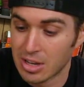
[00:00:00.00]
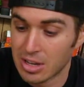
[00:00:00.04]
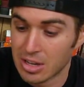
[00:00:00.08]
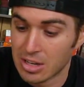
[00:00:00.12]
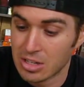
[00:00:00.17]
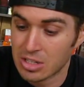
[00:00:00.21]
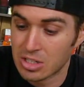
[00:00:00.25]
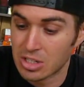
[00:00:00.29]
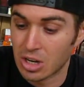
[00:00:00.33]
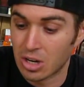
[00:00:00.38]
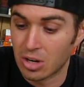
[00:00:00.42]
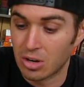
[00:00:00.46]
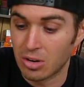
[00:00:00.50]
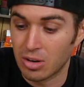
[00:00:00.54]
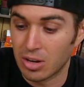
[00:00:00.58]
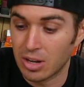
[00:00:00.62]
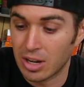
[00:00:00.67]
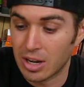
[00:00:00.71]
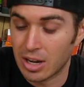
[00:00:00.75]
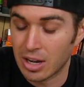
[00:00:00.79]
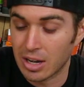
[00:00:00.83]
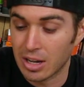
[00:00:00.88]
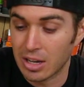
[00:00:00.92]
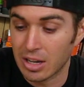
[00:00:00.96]
So
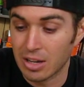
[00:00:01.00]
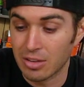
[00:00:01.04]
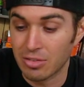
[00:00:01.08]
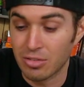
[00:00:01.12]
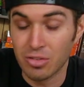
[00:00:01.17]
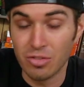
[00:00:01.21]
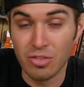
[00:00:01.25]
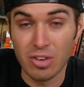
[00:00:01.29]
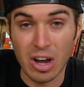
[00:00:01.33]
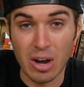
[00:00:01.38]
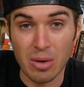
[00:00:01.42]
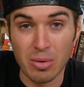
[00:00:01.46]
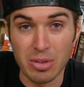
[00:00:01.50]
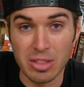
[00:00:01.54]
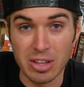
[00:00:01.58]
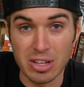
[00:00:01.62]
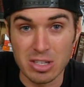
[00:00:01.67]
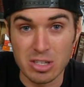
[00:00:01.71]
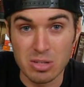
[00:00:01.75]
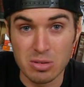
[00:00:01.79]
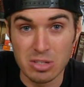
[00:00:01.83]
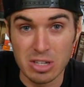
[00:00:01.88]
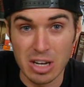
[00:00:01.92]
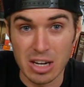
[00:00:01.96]
if you've got one
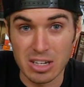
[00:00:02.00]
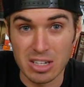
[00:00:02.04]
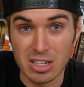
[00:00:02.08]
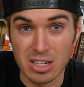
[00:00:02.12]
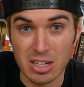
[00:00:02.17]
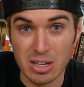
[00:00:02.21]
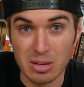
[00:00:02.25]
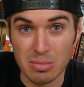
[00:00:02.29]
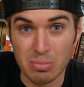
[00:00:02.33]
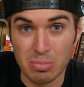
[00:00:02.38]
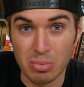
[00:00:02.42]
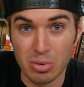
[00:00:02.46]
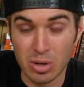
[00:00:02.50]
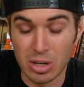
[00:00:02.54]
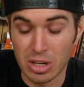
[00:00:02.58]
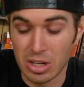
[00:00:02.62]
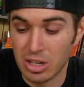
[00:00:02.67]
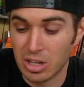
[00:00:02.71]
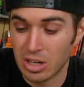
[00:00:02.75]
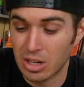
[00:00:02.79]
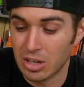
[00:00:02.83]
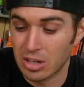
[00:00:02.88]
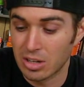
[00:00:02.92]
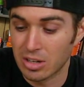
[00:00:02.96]
that's dented in pretty
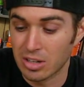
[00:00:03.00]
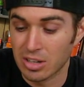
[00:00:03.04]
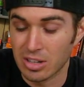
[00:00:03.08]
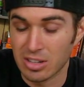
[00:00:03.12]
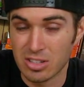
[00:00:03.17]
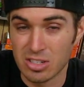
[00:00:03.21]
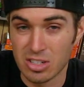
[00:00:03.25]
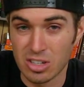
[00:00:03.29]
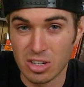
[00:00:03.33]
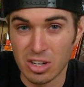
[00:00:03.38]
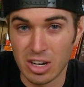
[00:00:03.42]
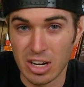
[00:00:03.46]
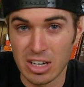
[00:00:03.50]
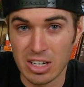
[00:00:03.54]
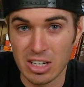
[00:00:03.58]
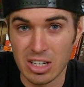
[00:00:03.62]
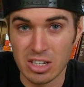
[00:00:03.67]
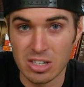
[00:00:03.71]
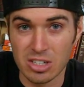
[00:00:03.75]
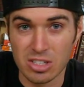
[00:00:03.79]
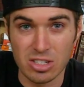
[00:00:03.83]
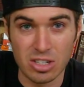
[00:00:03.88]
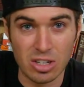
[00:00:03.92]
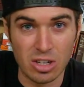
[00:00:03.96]
good, it's a good idea
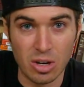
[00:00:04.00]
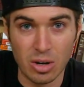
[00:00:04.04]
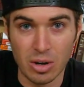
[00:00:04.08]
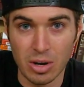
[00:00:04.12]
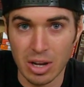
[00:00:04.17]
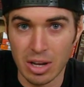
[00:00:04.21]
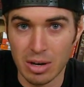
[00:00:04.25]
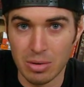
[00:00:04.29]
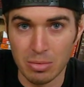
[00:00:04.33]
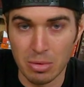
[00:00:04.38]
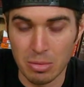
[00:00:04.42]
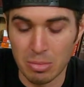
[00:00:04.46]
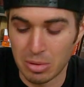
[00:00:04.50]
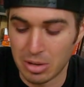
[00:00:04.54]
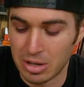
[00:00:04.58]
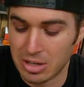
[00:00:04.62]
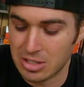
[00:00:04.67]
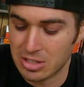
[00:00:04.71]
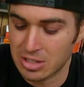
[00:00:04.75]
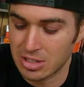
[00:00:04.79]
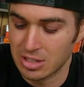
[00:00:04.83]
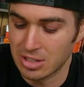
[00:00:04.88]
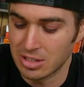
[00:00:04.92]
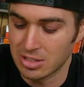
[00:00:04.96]
just to go ahead and
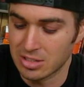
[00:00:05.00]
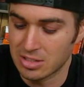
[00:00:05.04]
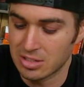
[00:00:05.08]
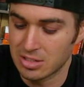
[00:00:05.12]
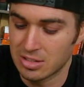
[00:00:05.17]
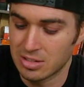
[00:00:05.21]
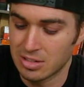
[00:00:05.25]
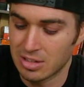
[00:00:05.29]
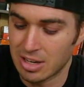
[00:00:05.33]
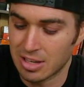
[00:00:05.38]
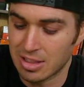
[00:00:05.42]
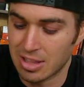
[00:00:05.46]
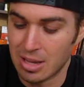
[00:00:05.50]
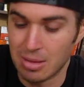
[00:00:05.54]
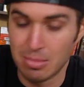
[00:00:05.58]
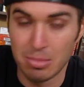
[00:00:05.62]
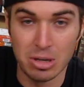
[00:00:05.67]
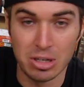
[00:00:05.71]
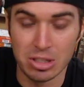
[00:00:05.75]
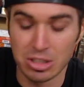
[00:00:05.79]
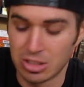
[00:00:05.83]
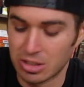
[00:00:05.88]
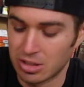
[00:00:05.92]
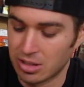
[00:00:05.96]
replace it. It's not that
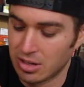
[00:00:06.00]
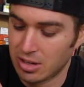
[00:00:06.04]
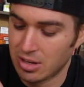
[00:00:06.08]
much.